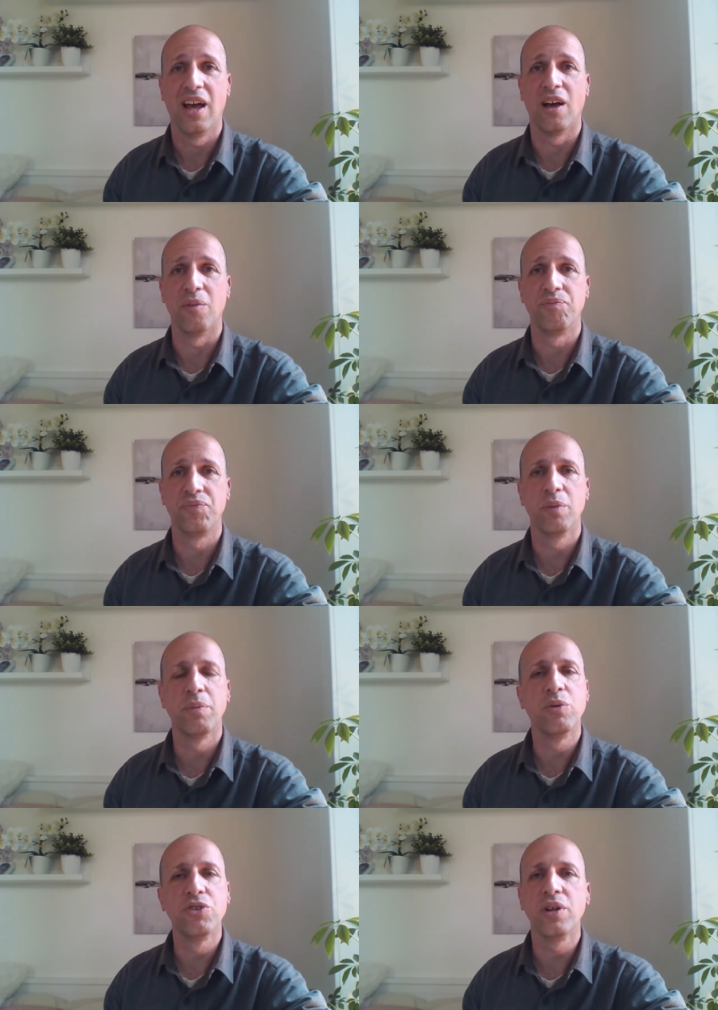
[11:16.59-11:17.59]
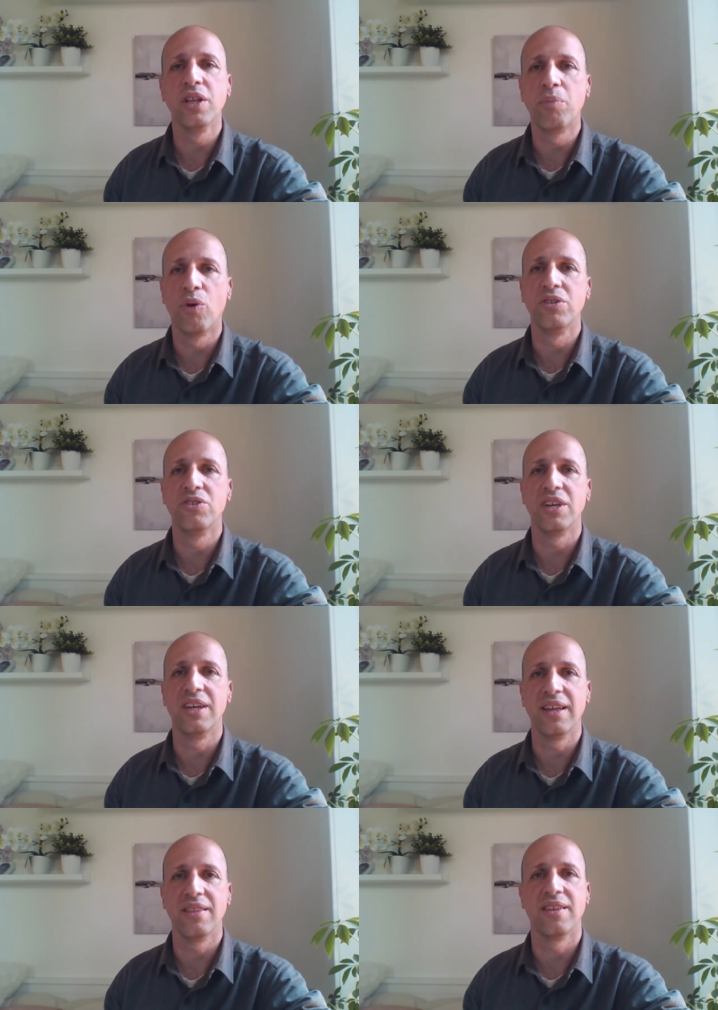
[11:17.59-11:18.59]
Um, but it was really important to
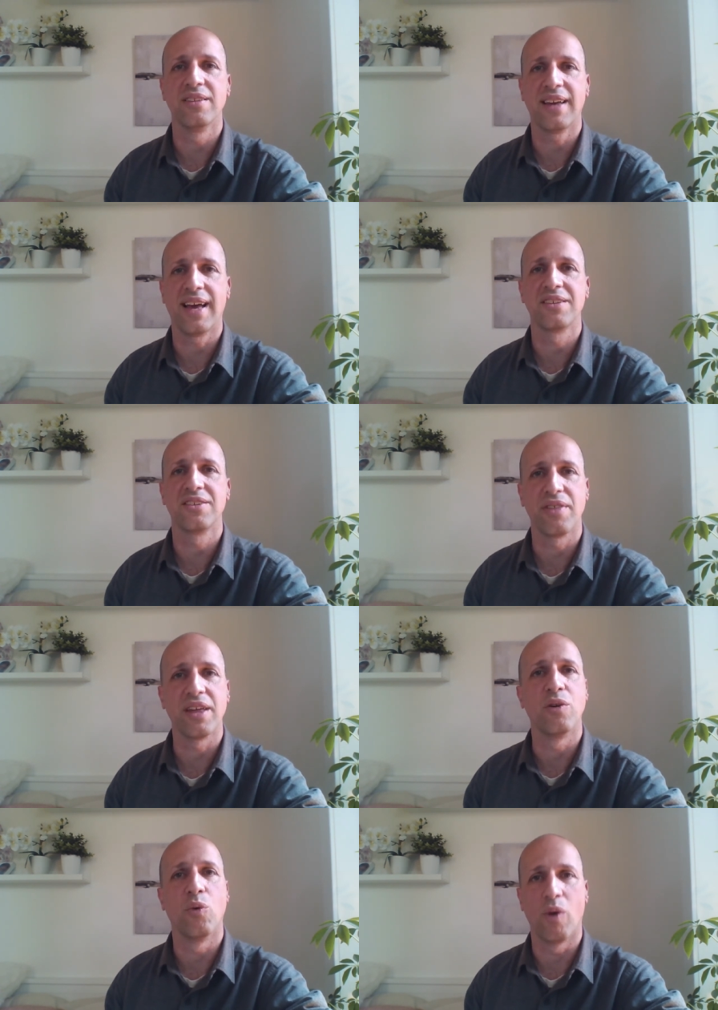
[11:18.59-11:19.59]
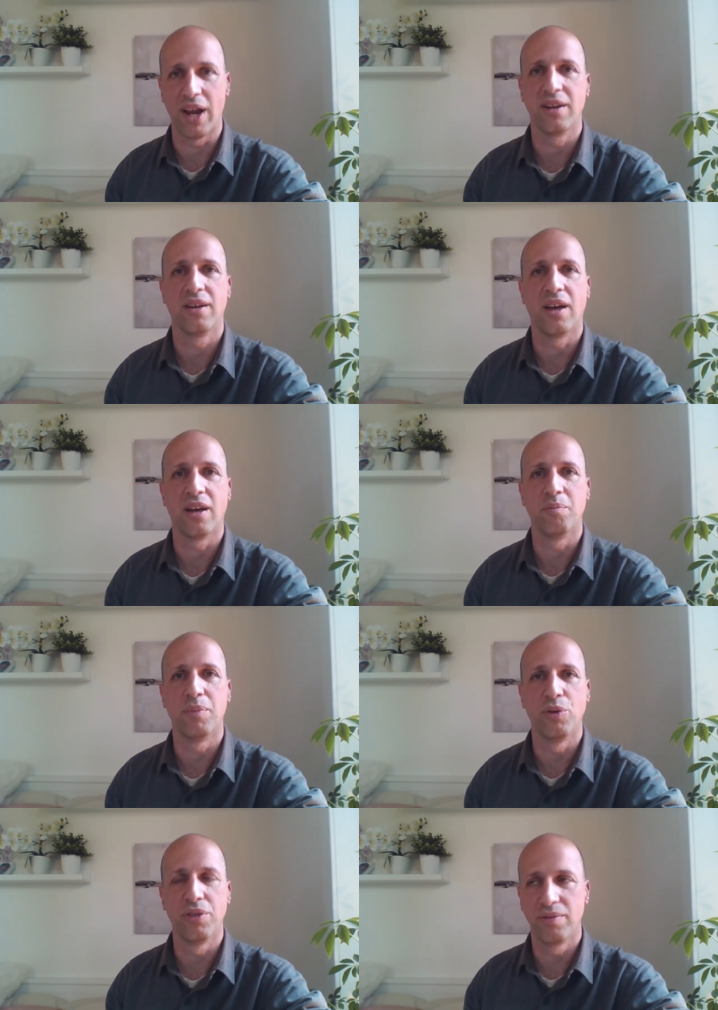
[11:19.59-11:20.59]
get the tax thing right, uh,
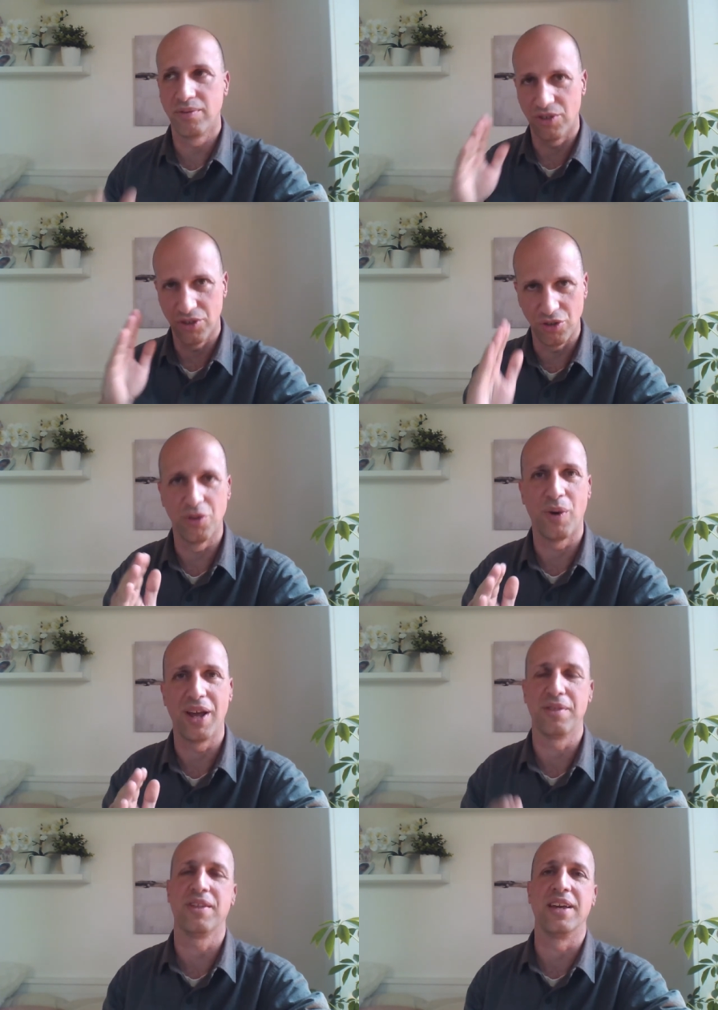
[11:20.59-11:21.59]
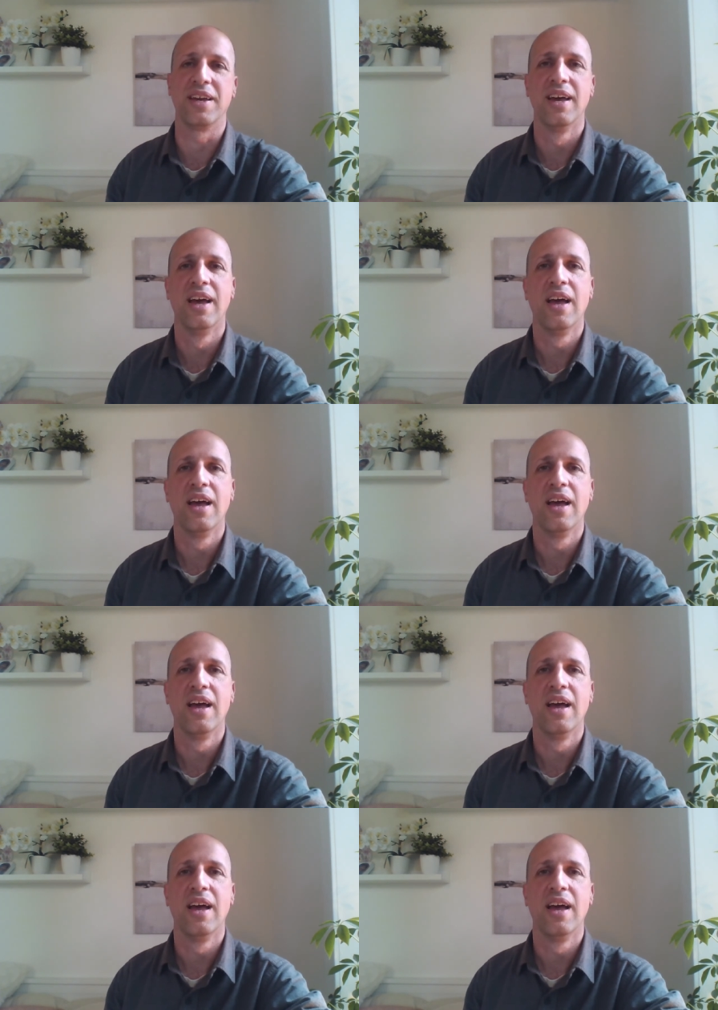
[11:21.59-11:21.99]
both to do the right thing,